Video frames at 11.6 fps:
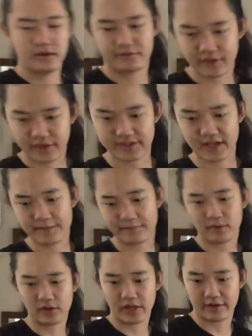For
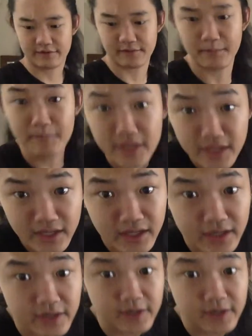example, like for me,